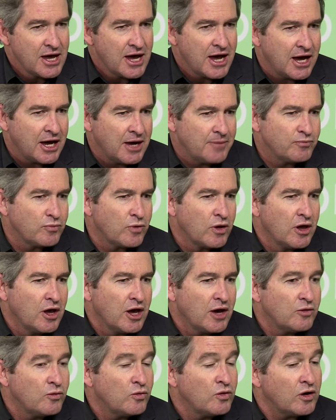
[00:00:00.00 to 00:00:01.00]

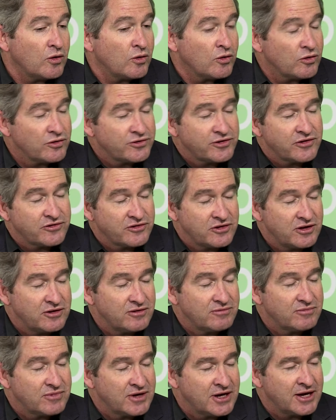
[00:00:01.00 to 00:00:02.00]
What we're also
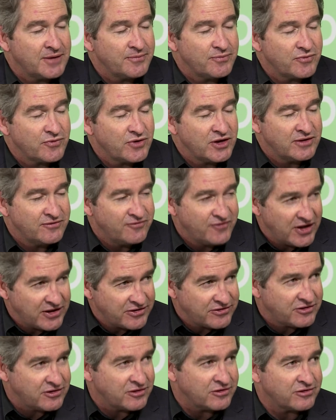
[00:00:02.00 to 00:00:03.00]
seeing
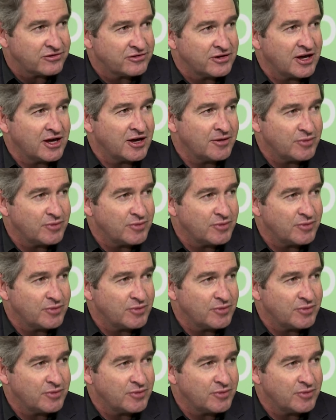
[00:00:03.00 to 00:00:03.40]
investors,